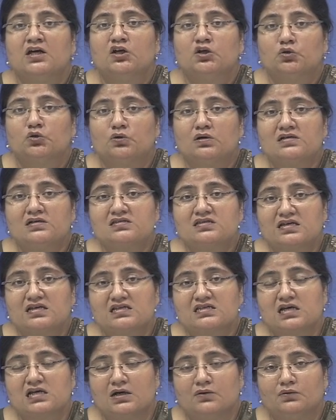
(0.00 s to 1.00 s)
to
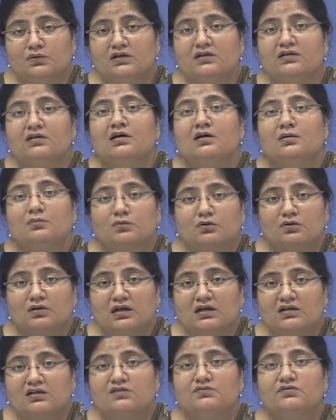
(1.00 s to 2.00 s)
assess our
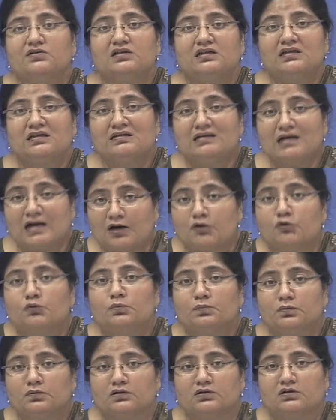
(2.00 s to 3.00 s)
productivity and
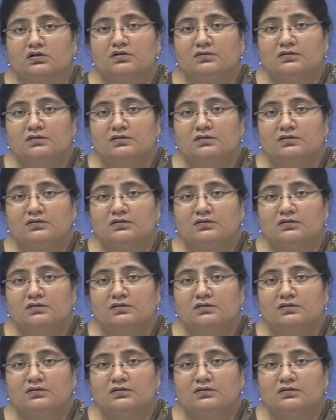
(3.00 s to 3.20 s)
output